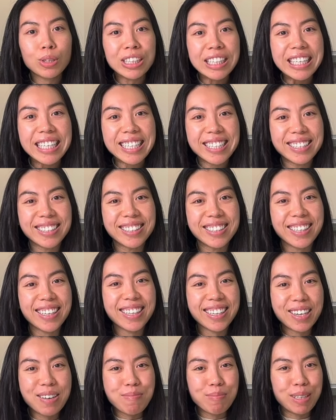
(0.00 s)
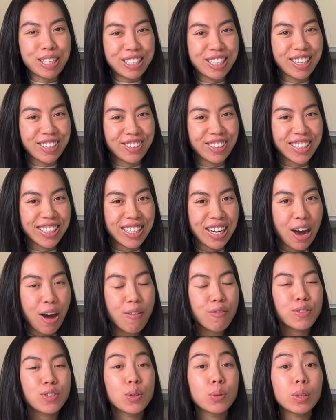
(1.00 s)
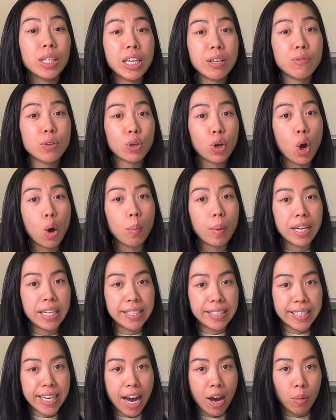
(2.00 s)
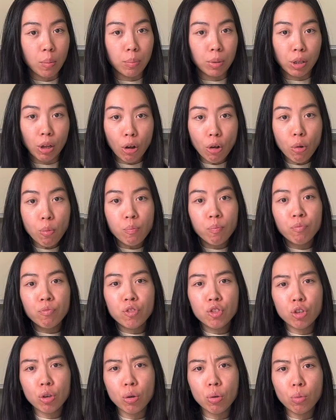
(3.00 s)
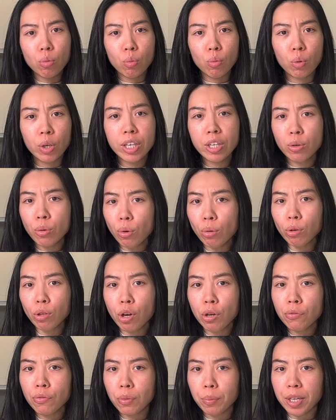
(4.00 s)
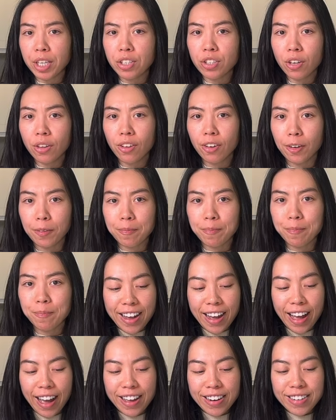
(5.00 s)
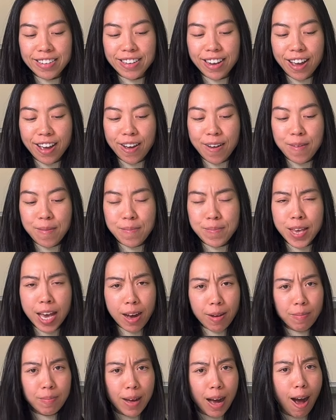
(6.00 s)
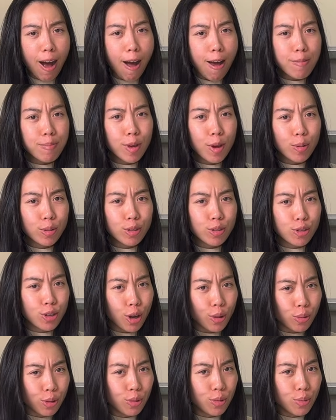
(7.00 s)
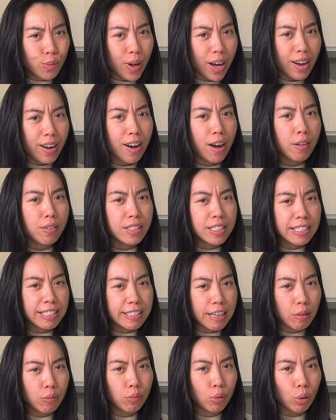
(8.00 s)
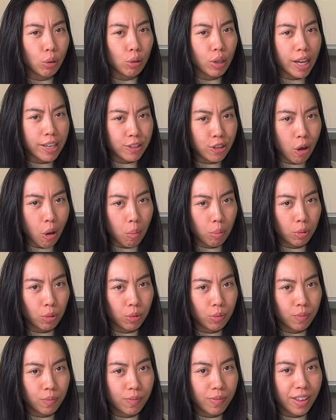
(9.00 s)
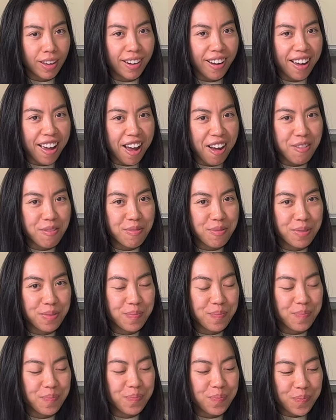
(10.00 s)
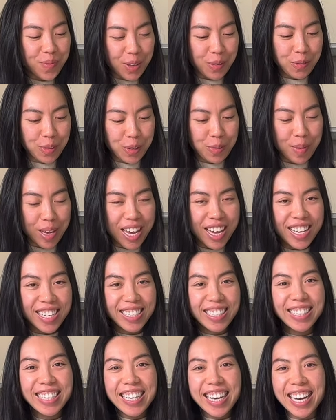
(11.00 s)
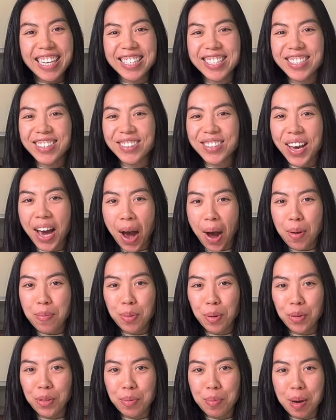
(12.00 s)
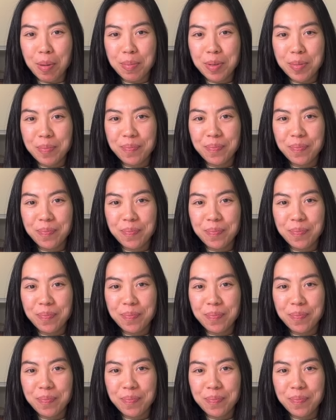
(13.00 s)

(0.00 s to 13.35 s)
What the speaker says: please be generous enough to leave a comment down below so we can all learn from each other. And yeah, I'm going to show you several examples that I have in front of me and show you how to put them up.